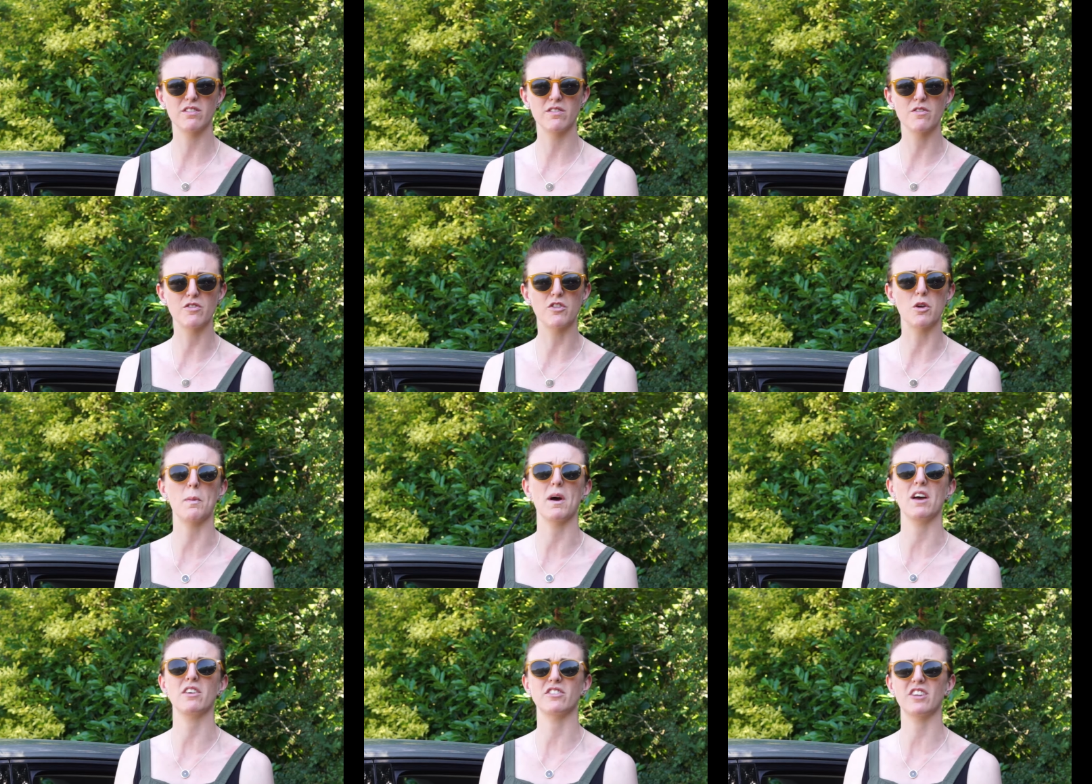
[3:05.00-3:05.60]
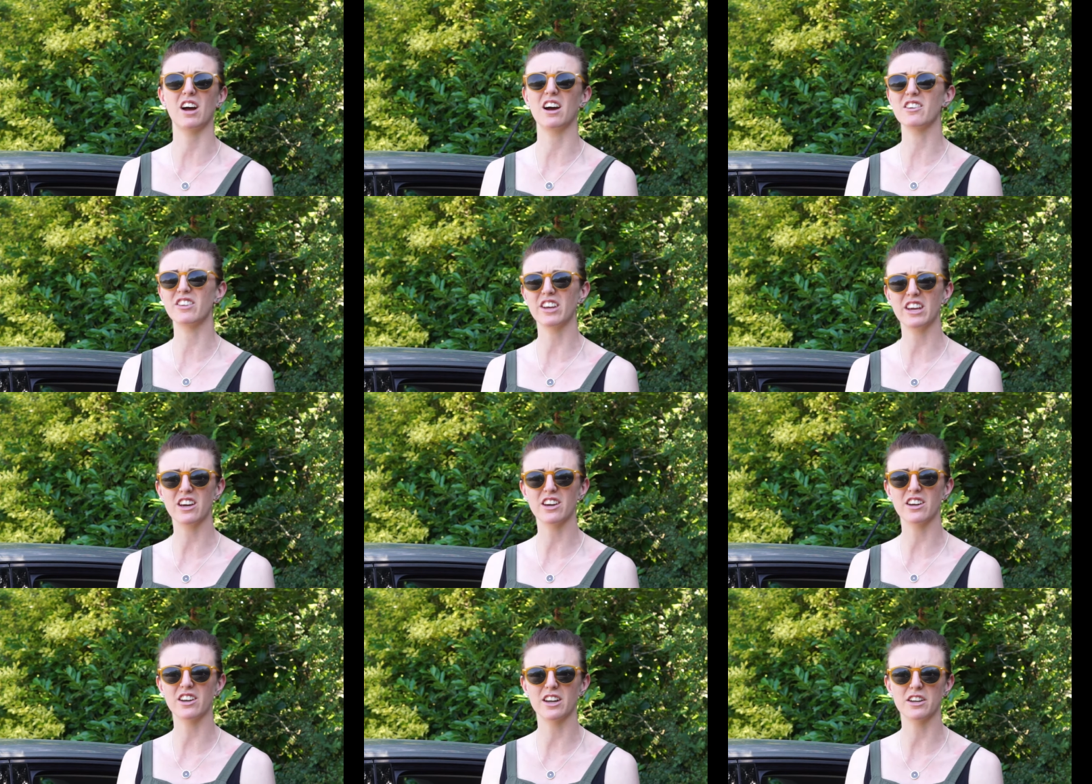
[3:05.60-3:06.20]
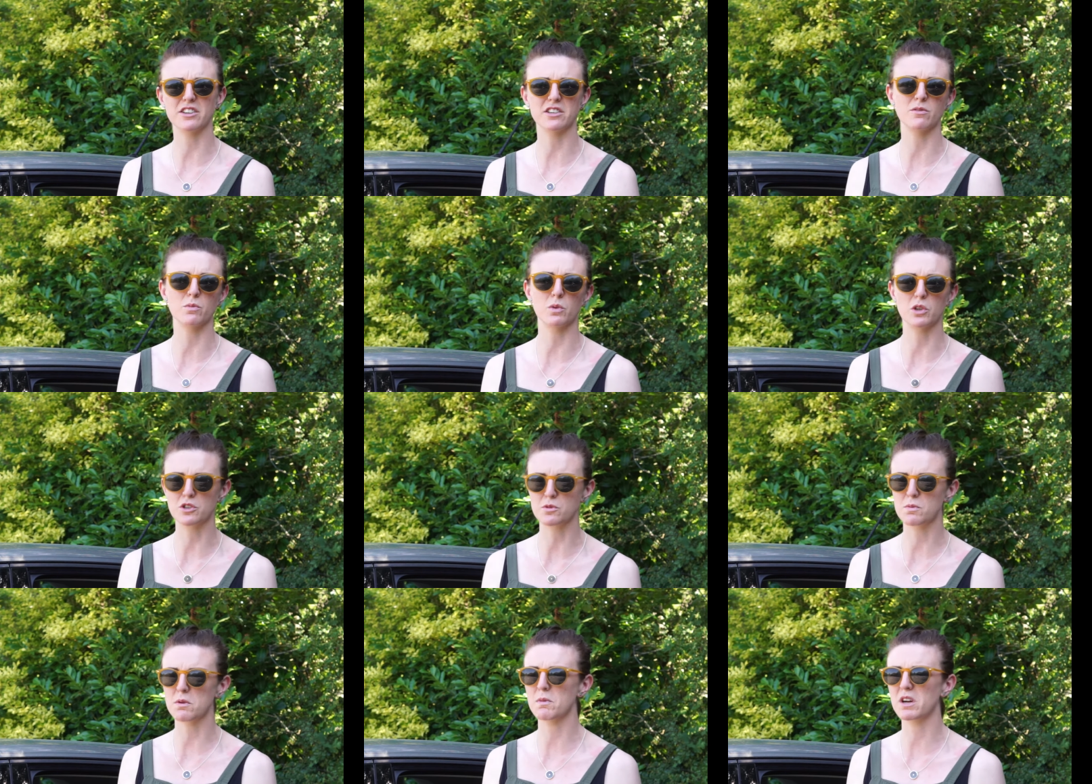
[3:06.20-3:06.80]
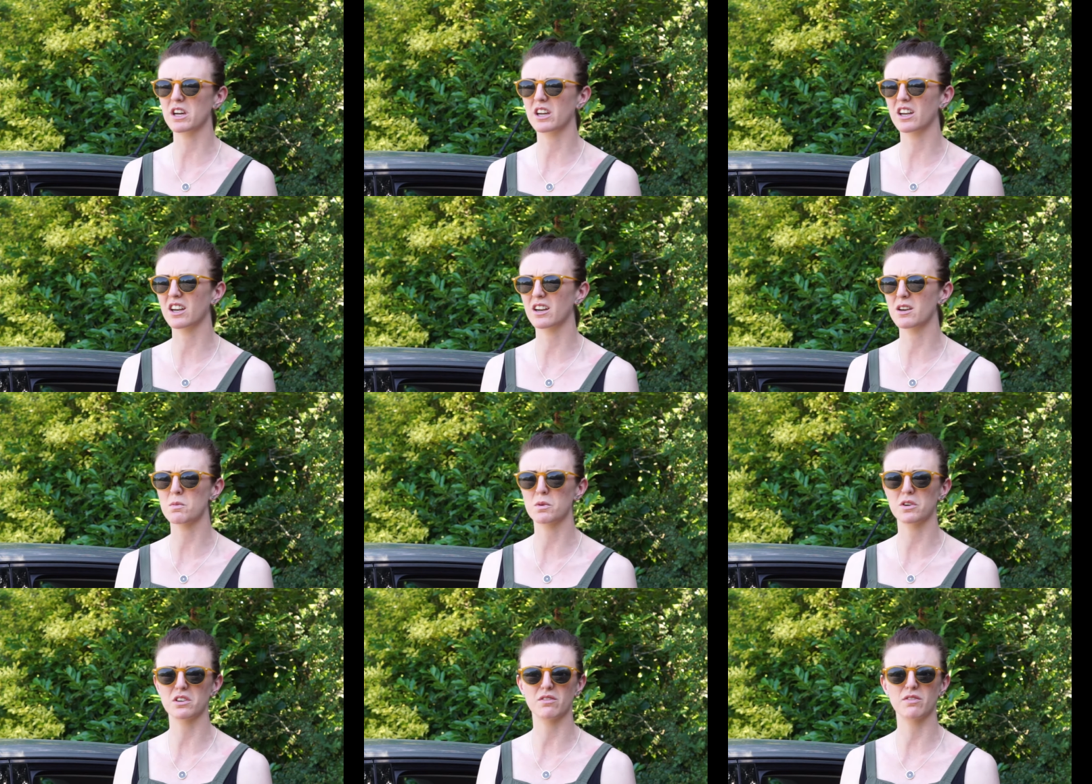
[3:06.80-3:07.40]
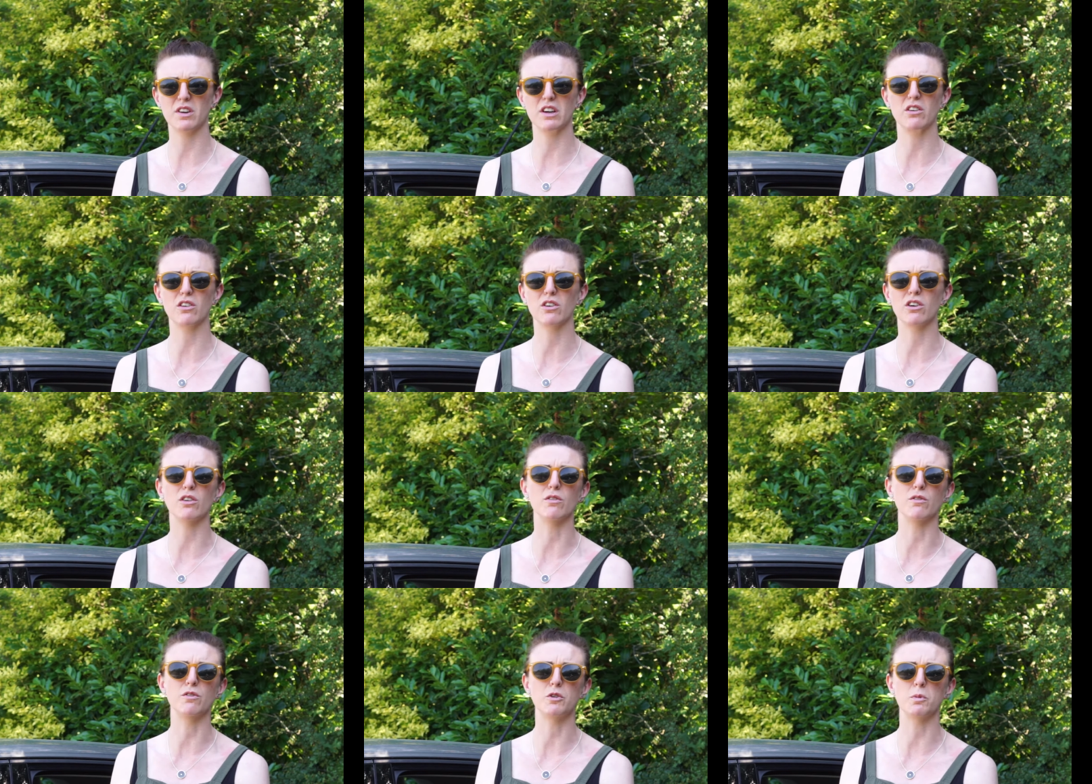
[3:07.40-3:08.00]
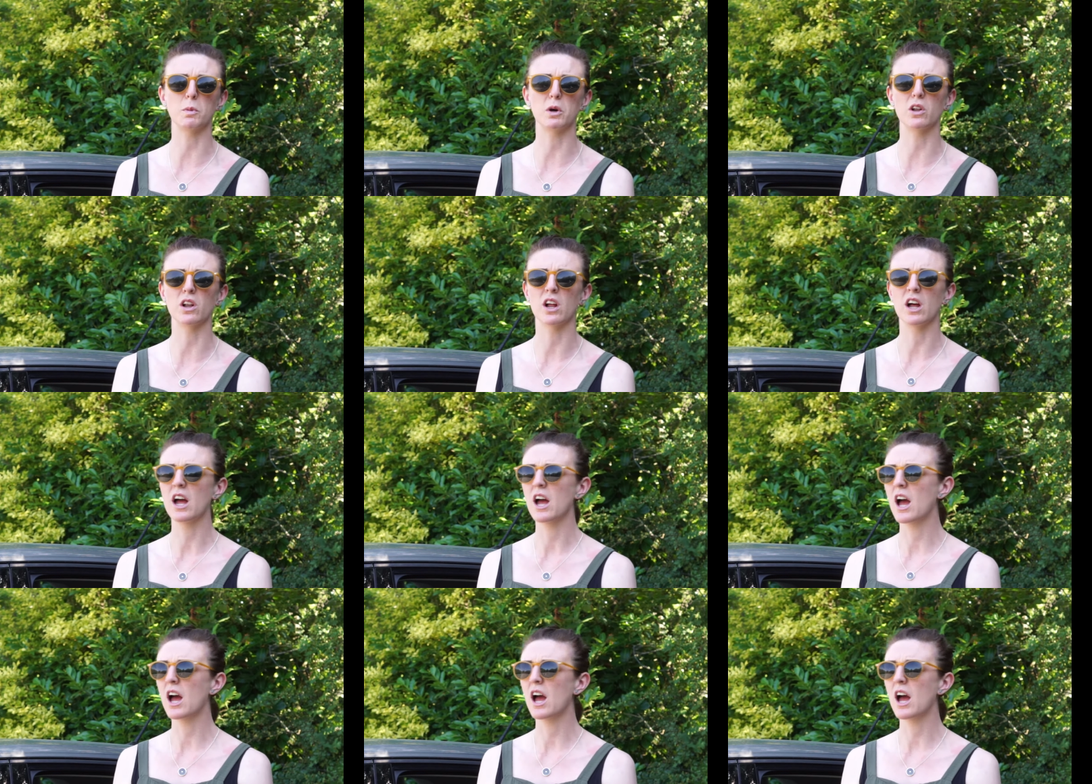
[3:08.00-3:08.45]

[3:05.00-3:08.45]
the best idea, and I didn't want to be making anybody feel uncomfortable.